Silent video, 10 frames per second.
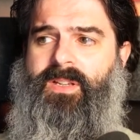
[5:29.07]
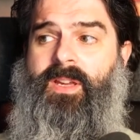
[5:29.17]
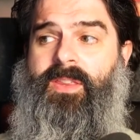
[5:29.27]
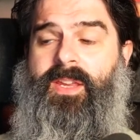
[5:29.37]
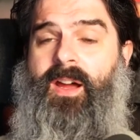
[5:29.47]

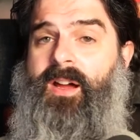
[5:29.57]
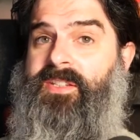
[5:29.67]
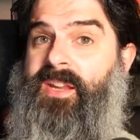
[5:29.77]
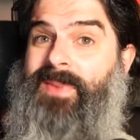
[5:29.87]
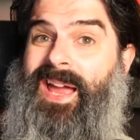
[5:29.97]
Then
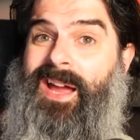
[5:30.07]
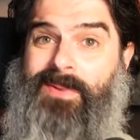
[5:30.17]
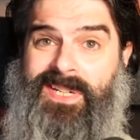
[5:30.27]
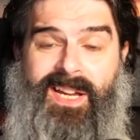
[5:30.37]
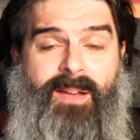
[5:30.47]
ask them how
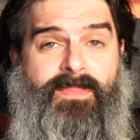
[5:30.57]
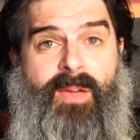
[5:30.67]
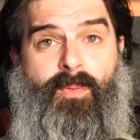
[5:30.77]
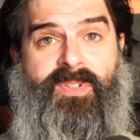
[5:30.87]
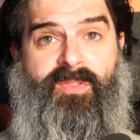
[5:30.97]
many times they
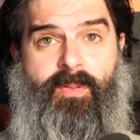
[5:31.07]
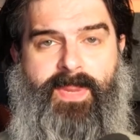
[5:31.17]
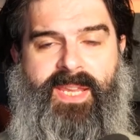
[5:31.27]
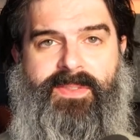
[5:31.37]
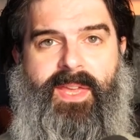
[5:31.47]
want to
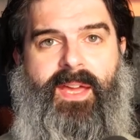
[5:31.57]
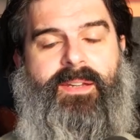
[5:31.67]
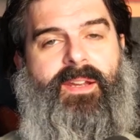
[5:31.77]
repeat that.